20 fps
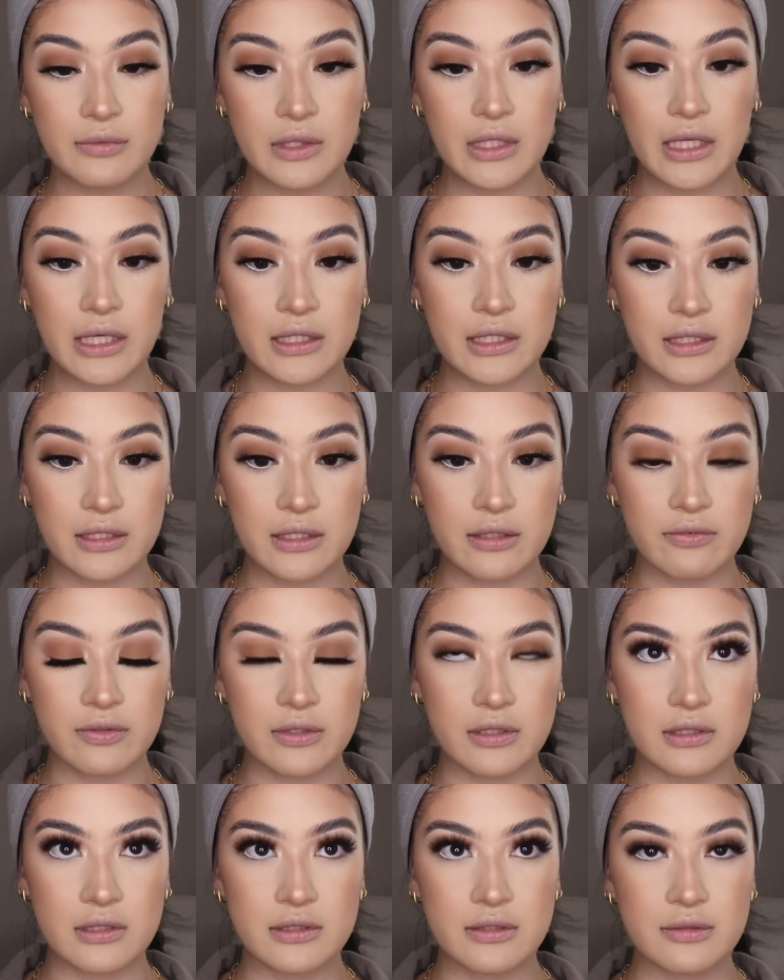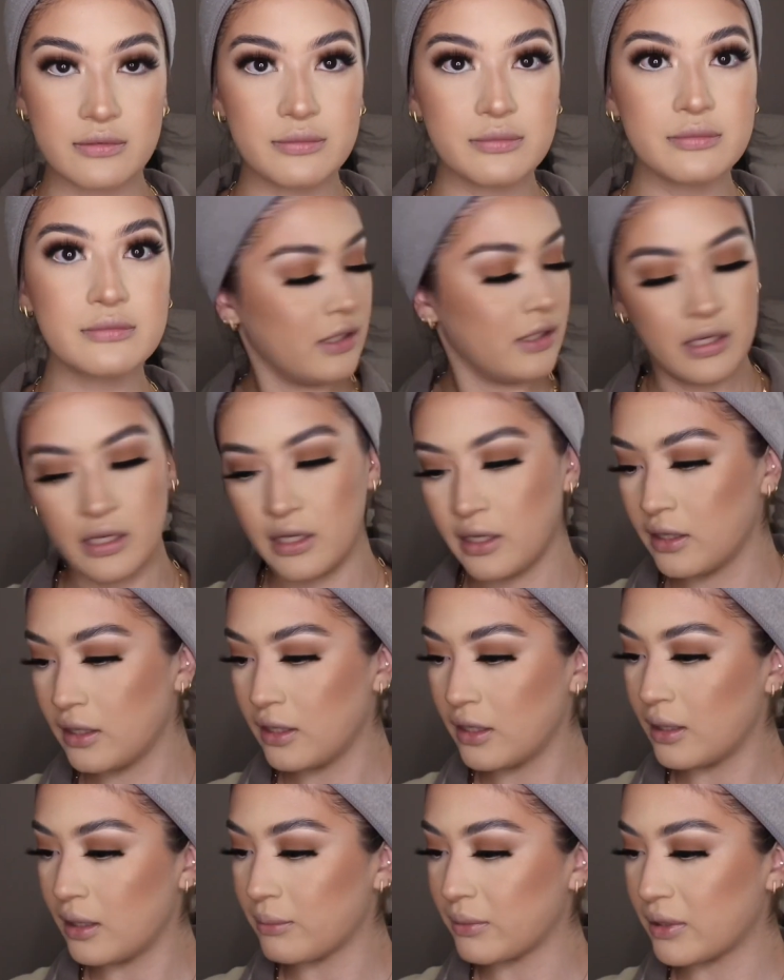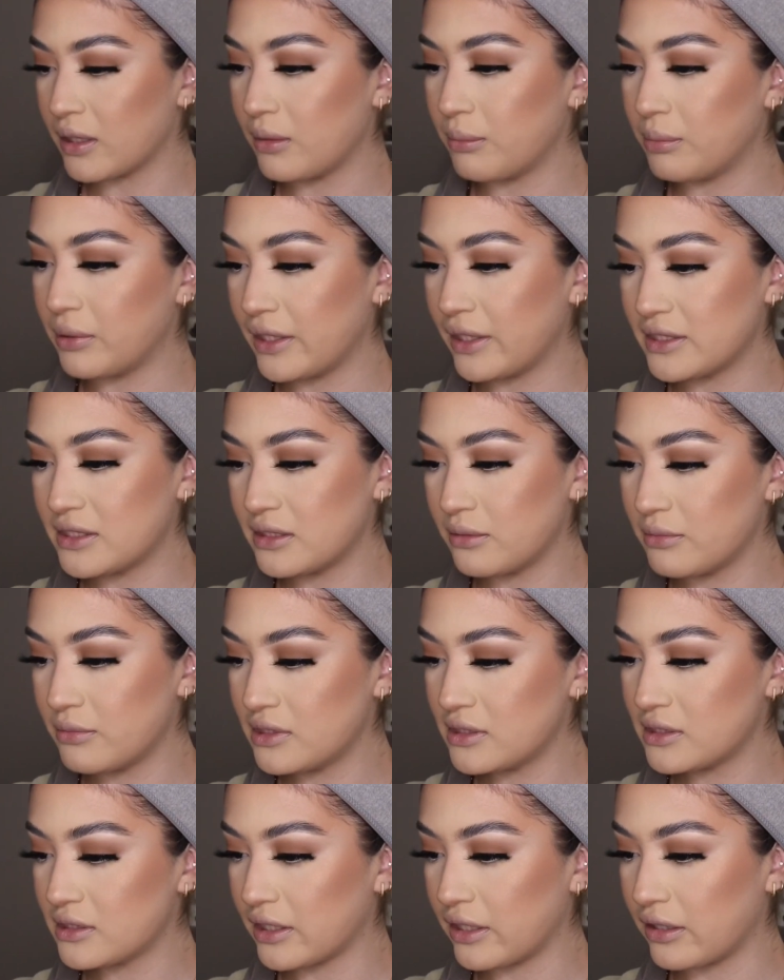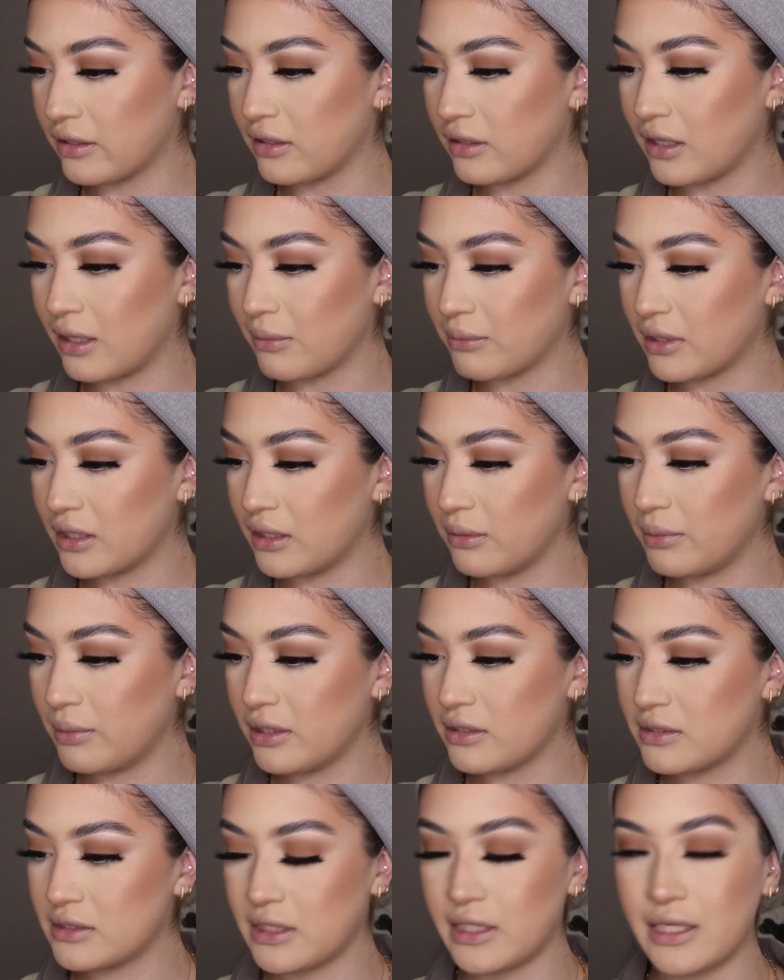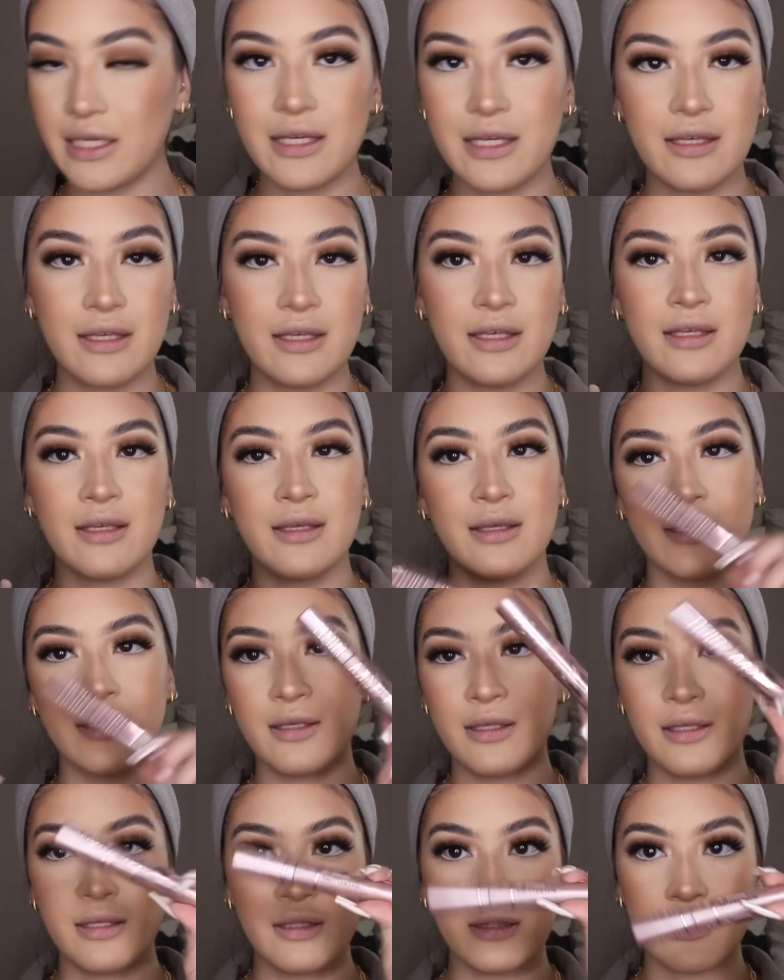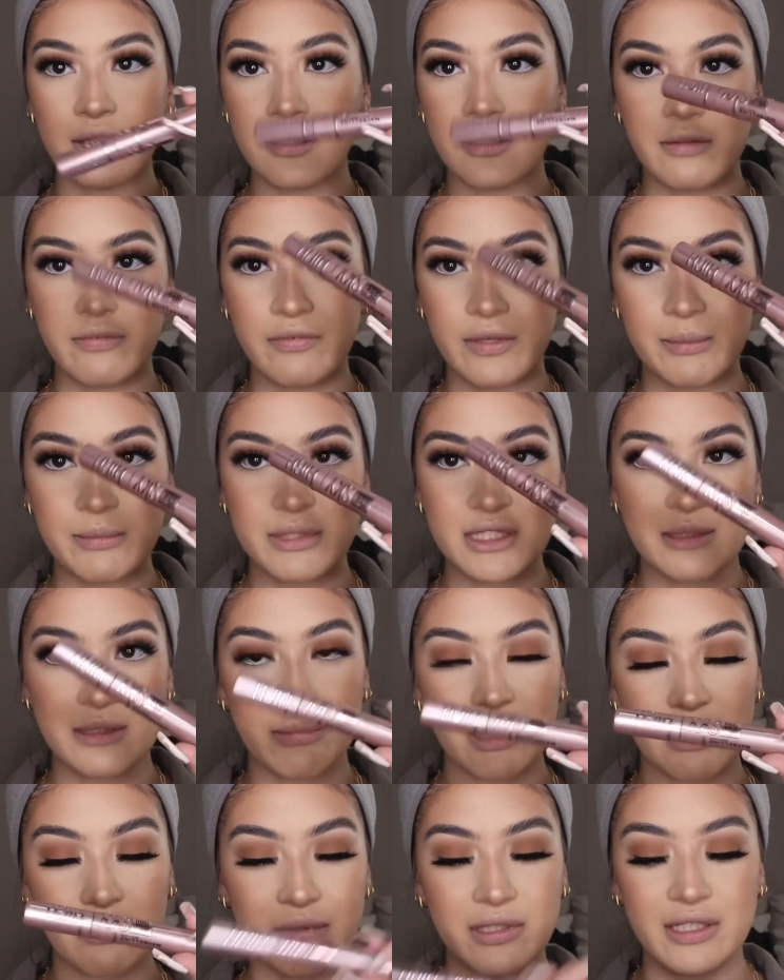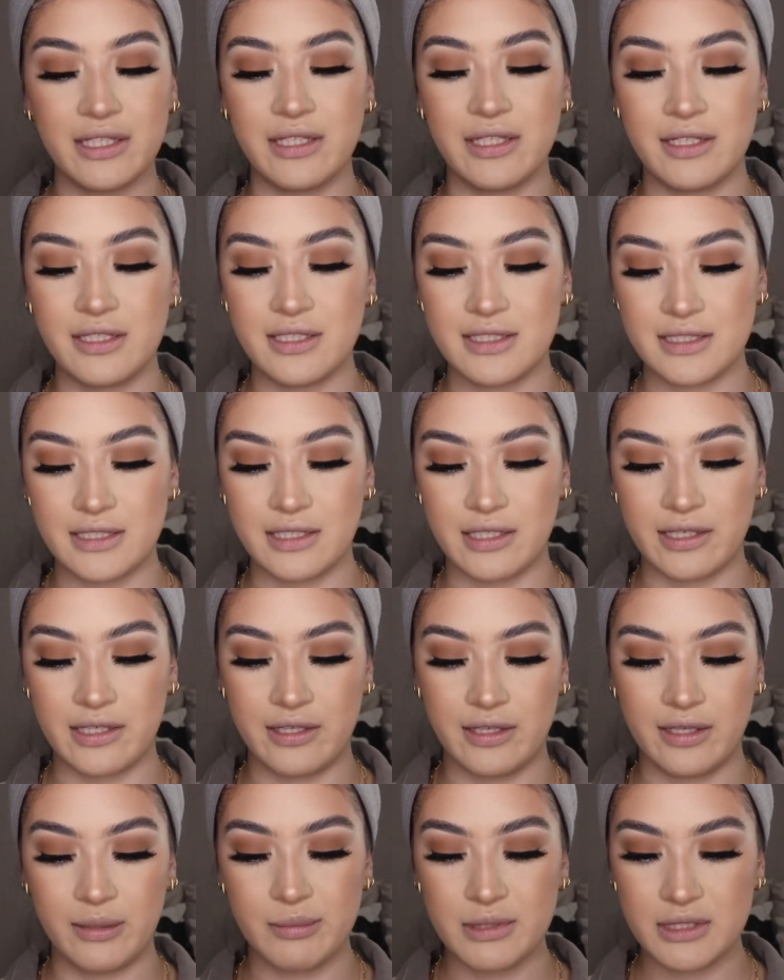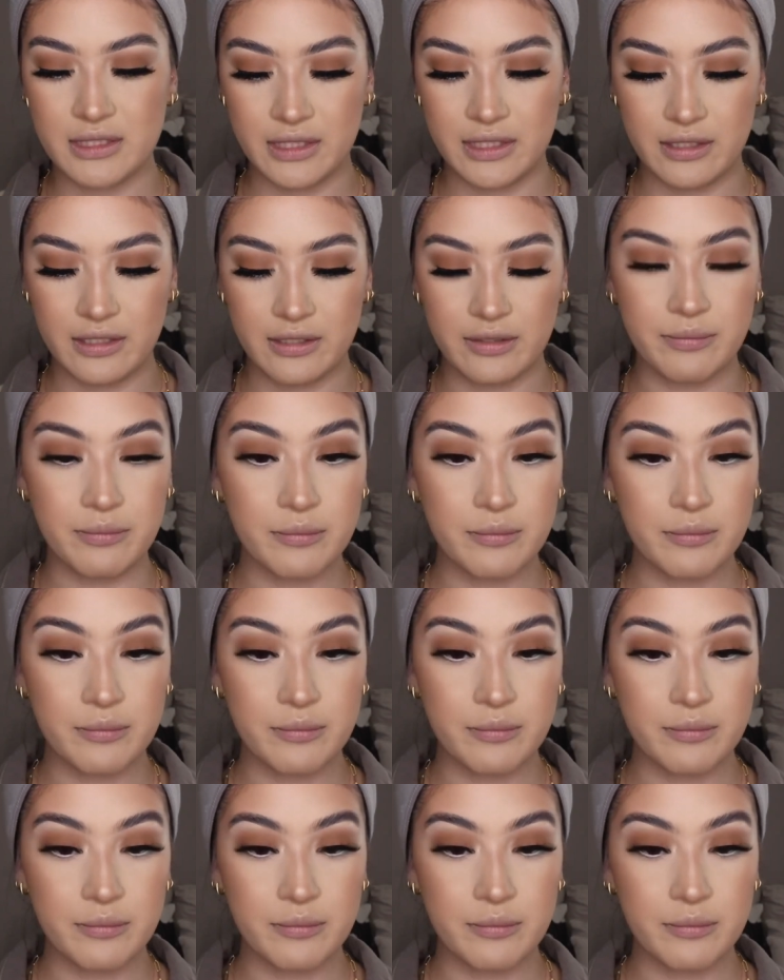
Like the difference. I'm gonna apply some mascara. I'm gonna be using the famous Maybelline Sky High Mascara.